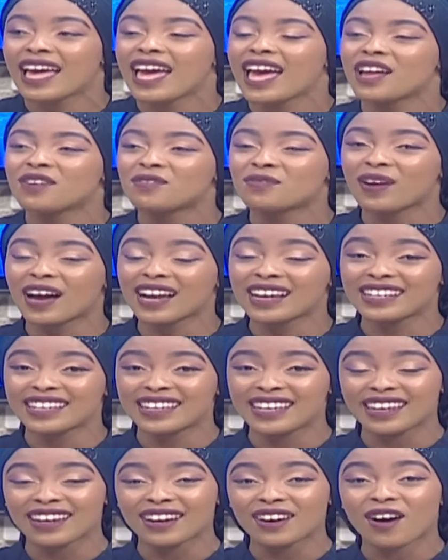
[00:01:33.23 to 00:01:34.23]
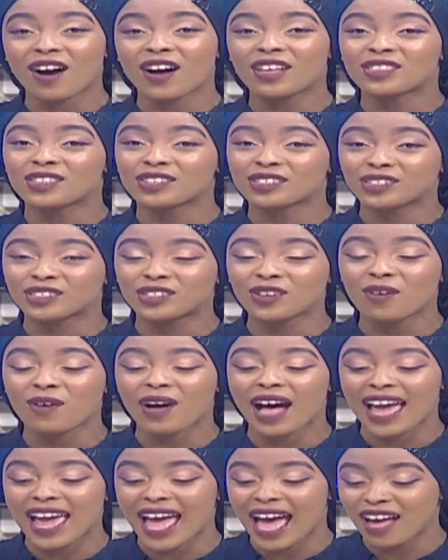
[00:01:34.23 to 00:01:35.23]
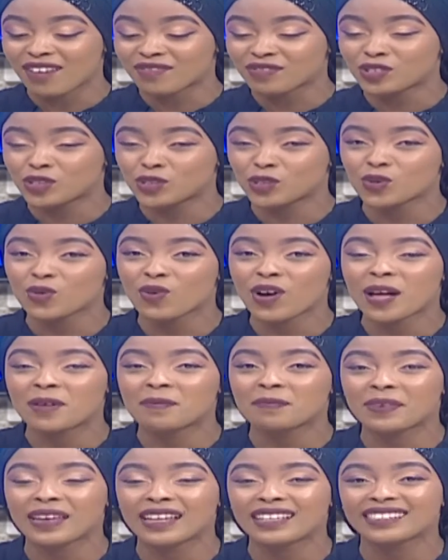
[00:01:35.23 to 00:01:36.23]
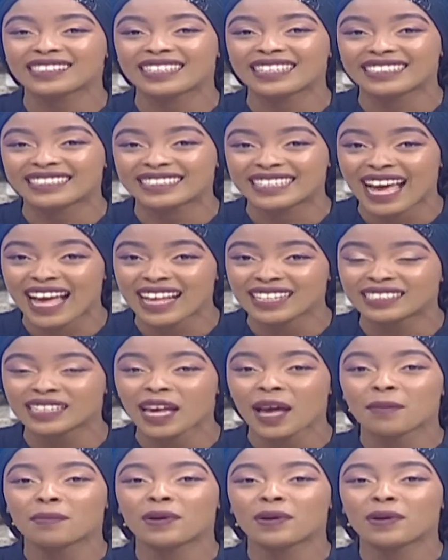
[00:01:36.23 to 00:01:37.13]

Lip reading: And right here on the show, I have two amazing dads,